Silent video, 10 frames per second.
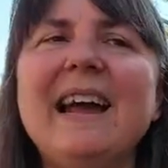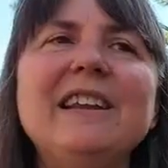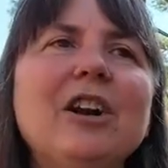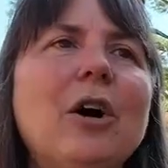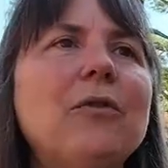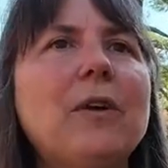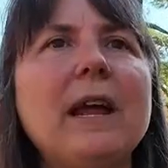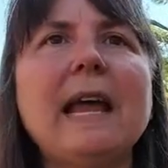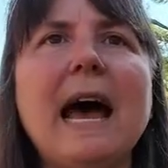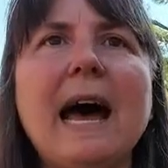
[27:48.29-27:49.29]
And a
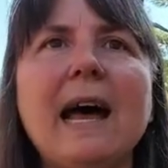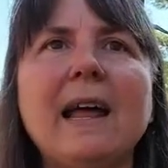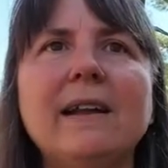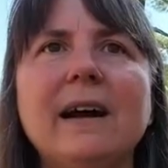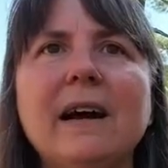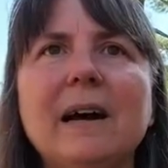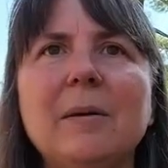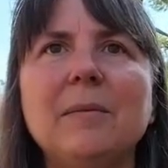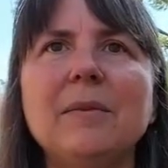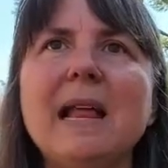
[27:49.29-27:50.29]
friend had
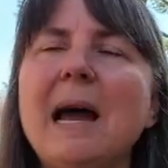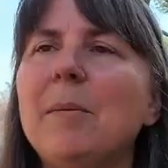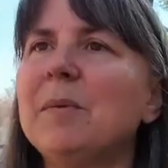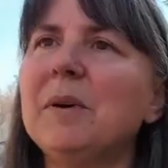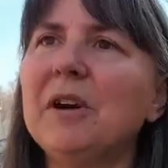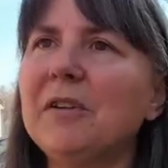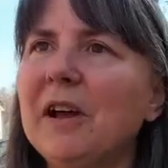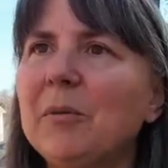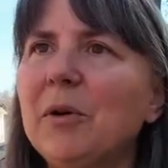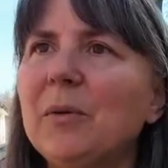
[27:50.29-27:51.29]
lamb
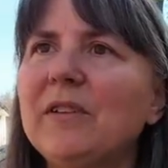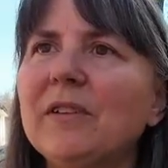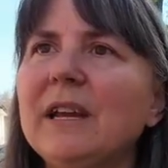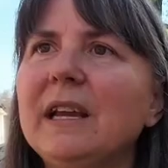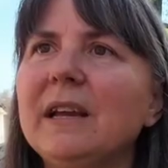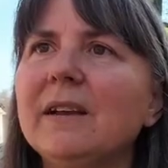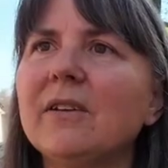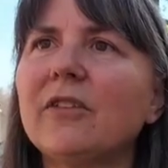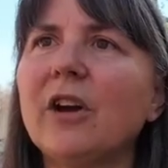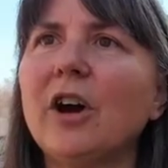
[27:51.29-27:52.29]
available recently,
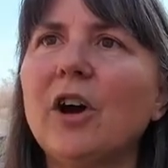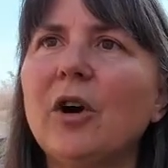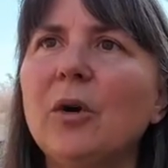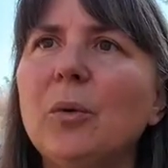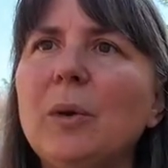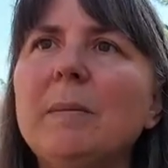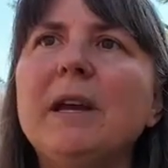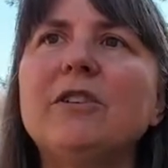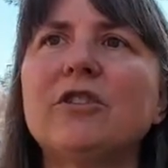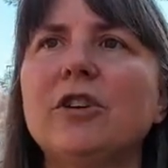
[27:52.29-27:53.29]
so we
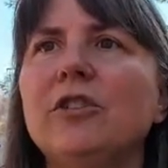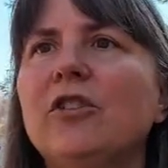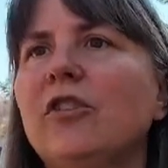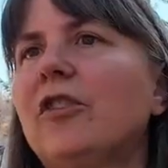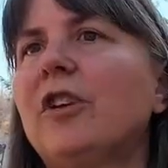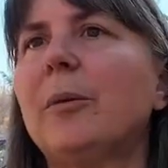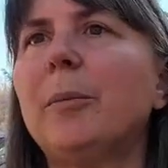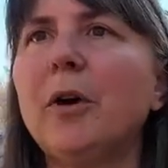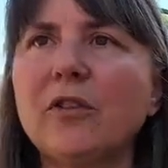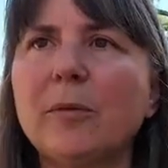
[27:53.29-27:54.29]
made sure just to
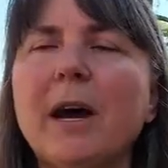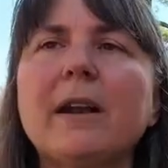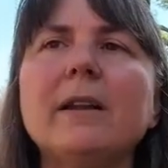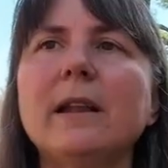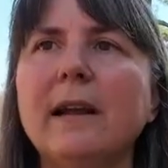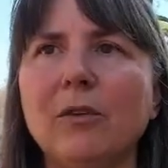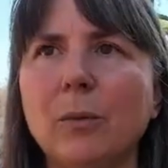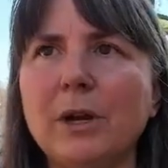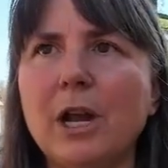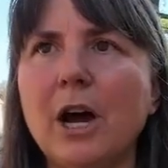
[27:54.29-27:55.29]
post about it and let
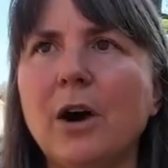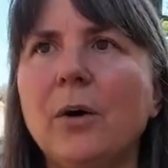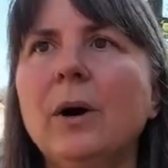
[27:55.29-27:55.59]
everyone know.